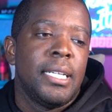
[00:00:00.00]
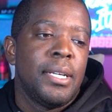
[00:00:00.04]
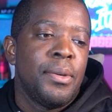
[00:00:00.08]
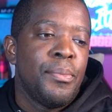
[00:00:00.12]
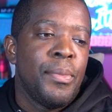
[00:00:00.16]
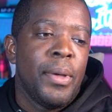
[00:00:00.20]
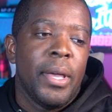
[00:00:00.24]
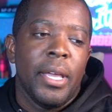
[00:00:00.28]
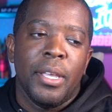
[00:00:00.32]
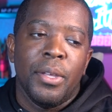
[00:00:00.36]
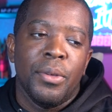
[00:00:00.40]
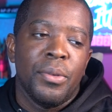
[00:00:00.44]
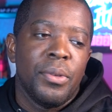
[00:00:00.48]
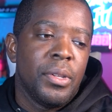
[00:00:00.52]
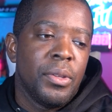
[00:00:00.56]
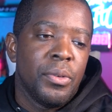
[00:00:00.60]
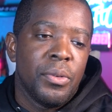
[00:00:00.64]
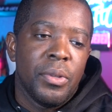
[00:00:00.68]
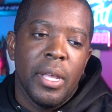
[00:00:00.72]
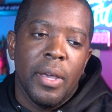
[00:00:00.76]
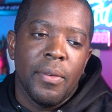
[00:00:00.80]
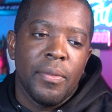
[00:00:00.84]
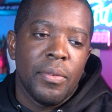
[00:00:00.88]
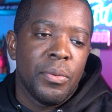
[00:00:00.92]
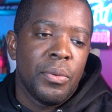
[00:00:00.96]
man, you you
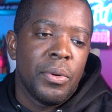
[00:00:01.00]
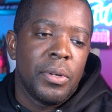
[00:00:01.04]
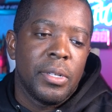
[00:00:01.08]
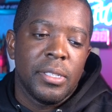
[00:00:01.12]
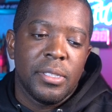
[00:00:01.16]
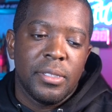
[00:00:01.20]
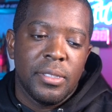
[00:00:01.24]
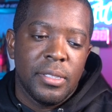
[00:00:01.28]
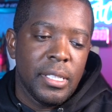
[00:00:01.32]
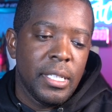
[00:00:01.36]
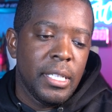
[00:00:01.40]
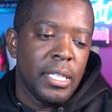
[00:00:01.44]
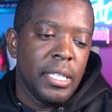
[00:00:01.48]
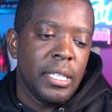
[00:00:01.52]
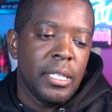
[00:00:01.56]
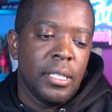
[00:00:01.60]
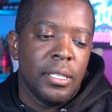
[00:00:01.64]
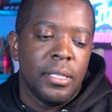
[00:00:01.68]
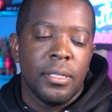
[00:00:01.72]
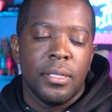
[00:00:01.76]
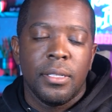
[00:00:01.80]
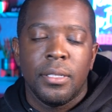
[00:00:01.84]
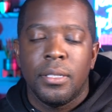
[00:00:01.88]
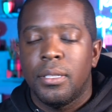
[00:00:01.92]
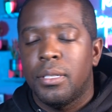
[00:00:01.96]
never want to
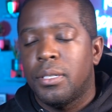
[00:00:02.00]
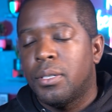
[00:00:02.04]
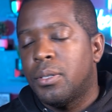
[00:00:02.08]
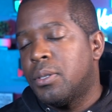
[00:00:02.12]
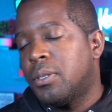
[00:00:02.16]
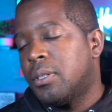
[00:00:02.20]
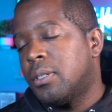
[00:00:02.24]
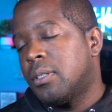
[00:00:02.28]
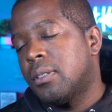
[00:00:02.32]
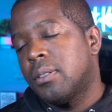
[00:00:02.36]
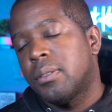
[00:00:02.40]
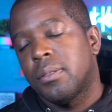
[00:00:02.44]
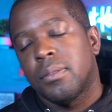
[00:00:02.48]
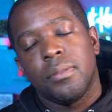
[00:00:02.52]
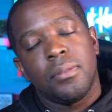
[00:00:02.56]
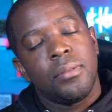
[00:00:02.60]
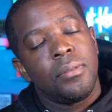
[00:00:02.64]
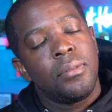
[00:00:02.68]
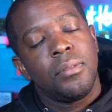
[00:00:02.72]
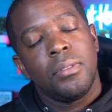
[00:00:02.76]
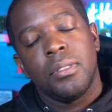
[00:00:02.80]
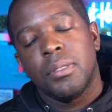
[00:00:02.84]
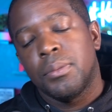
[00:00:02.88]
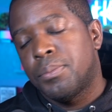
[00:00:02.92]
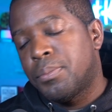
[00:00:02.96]
see your
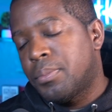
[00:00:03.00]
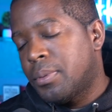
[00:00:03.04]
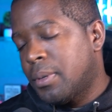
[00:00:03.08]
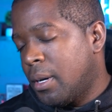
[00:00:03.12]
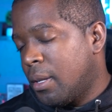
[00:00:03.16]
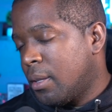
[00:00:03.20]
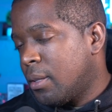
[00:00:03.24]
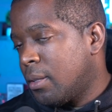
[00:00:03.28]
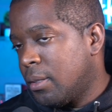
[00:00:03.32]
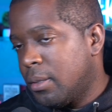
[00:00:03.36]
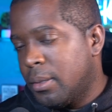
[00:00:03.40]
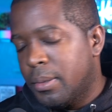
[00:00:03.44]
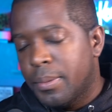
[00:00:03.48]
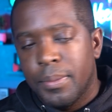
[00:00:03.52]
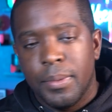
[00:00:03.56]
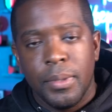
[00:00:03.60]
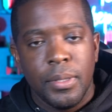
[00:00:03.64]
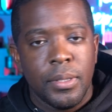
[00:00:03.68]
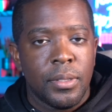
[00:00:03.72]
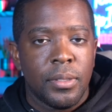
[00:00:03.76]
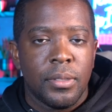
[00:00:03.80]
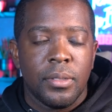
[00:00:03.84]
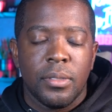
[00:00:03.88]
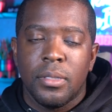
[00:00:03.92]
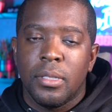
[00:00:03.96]
your brother,
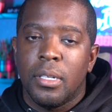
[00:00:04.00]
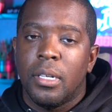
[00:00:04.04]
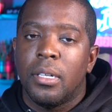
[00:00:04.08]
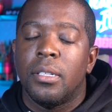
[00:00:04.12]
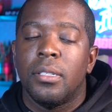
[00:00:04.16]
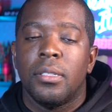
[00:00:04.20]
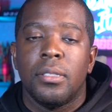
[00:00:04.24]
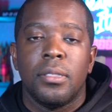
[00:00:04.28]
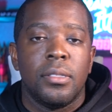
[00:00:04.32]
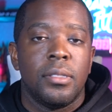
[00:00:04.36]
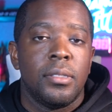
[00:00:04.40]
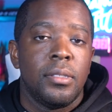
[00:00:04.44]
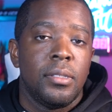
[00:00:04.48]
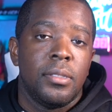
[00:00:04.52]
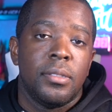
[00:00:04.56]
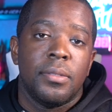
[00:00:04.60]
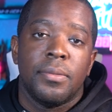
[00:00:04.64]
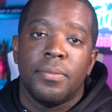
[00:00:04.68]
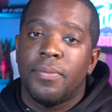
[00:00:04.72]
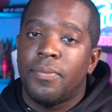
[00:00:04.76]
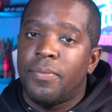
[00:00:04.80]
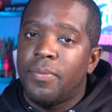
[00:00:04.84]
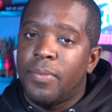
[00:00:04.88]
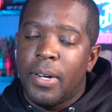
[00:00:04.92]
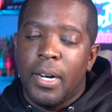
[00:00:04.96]
your son,
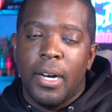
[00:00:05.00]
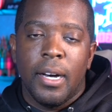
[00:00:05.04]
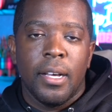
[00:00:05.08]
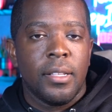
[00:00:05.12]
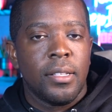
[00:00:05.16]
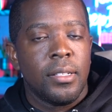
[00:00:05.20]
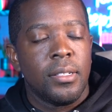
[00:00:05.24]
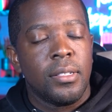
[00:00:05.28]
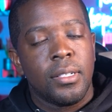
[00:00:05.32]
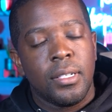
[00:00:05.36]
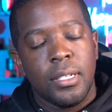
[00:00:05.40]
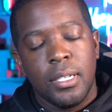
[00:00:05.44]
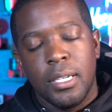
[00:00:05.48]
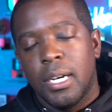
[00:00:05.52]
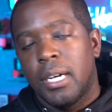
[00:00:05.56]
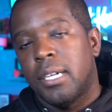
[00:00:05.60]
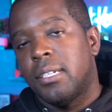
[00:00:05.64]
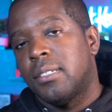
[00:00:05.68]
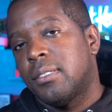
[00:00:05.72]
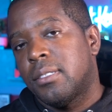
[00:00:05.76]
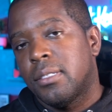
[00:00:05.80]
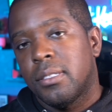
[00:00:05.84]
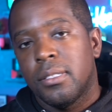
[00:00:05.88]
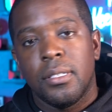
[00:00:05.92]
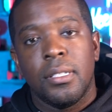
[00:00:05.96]
father,
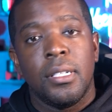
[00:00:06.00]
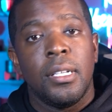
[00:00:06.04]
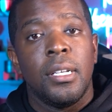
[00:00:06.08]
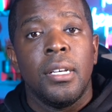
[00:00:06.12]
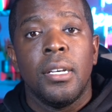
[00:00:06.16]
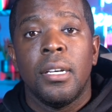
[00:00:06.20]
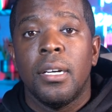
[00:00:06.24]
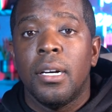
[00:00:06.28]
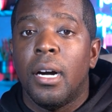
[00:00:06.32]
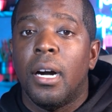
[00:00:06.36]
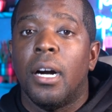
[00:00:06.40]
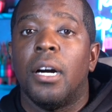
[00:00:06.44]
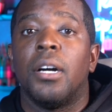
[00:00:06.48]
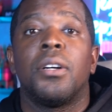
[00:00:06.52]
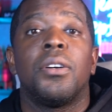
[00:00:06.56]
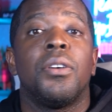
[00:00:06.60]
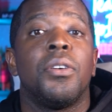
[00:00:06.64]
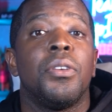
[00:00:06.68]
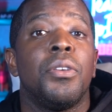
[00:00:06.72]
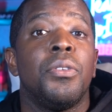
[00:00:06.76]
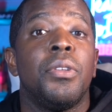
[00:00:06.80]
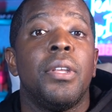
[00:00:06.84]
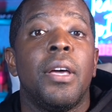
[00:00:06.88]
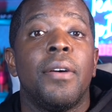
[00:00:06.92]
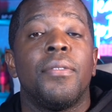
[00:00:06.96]
cousin, uncle.
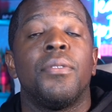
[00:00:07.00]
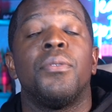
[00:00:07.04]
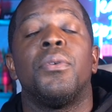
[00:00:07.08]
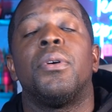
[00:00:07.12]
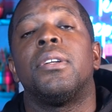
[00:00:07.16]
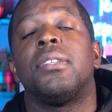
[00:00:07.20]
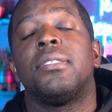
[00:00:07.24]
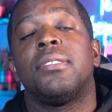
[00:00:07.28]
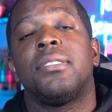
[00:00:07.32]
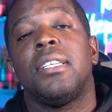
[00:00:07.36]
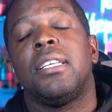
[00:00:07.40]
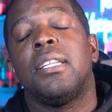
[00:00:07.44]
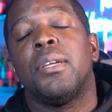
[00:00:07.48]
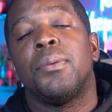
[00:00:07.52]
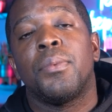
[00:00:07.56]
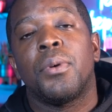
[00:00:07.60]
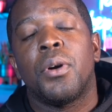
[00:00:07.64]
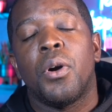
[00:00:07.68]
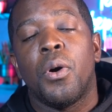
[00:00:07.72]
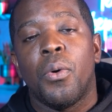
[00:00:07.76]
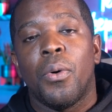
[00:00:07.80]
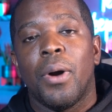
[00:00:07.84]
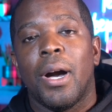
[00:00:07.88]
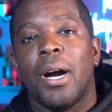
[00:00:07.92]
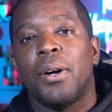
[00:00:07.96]
You never want to see them
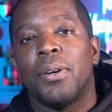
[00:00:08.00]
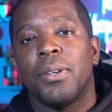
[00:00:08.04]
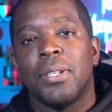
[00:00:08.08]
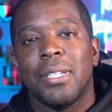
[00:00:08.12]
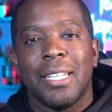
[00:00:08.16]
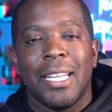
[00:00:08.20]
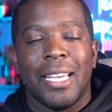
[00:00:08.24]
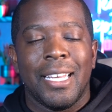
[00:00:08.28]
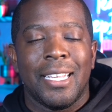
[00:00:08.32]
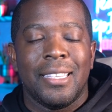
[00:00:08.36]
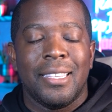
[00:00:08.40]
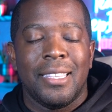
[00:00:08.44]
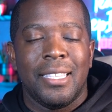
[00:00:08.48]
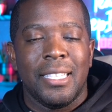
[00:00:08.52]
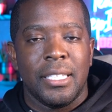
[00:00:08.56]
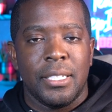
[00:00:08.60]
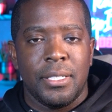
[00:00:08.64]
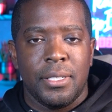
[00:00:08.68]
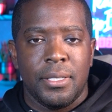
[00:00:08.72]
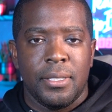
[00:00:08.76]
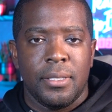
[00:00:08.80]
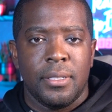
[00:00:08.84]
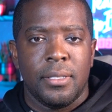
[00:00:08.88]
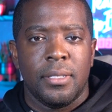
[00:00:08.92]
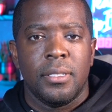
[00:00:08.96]
go out like
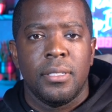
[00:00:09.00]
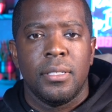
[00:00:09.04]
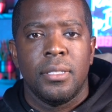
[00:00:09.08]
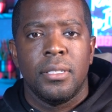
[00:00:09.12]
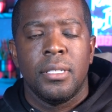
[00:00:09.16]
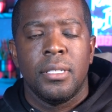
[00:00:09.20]
this.